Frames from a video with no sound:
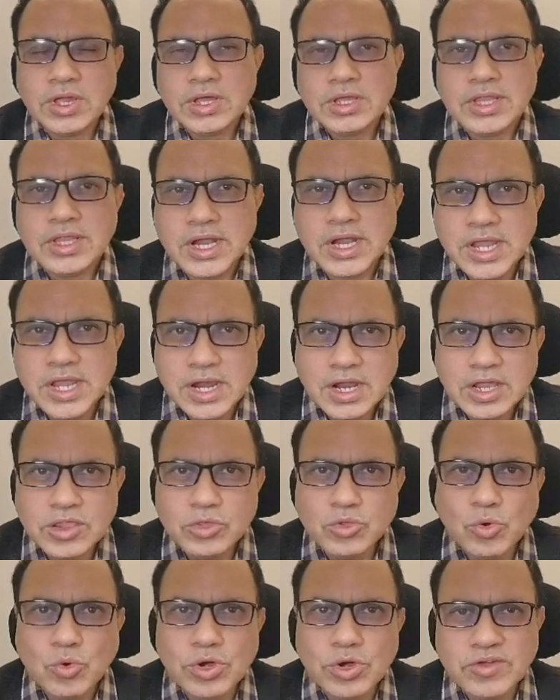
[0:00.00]
that there are
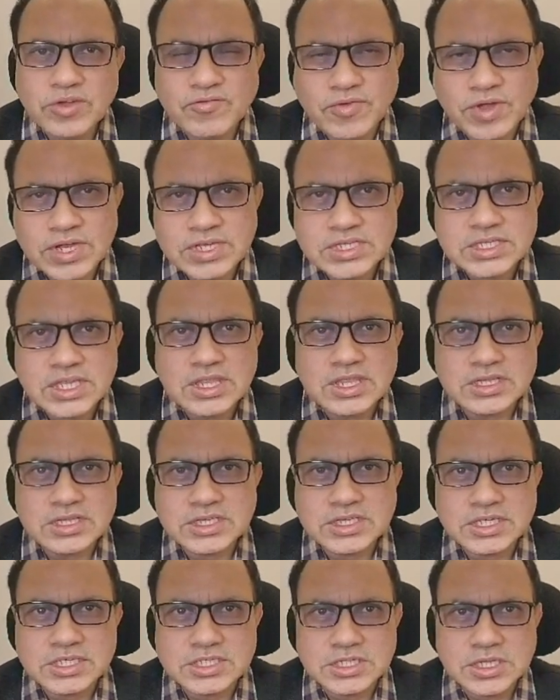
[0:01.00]
no defects in the
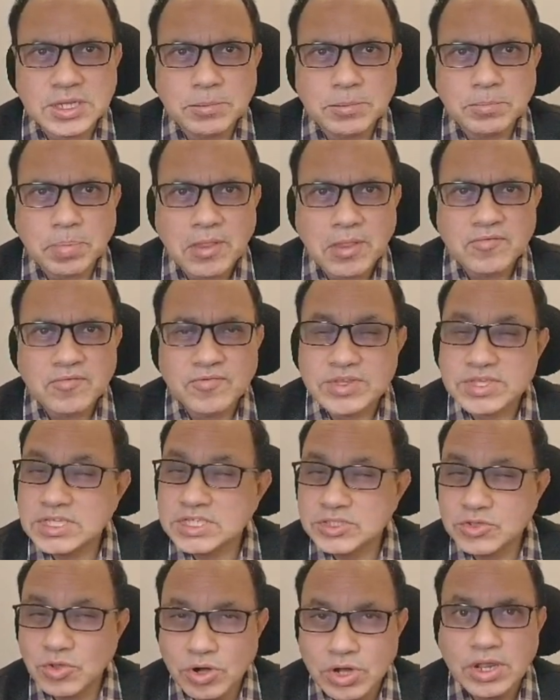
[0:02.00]
system, which
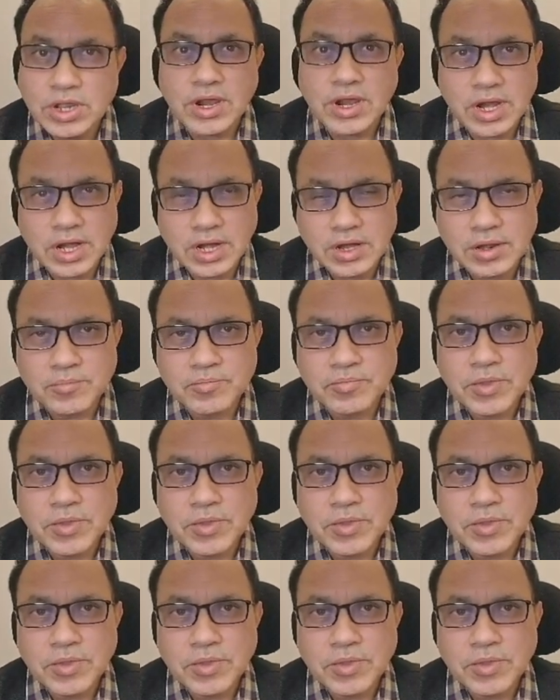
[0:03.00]
is not correct.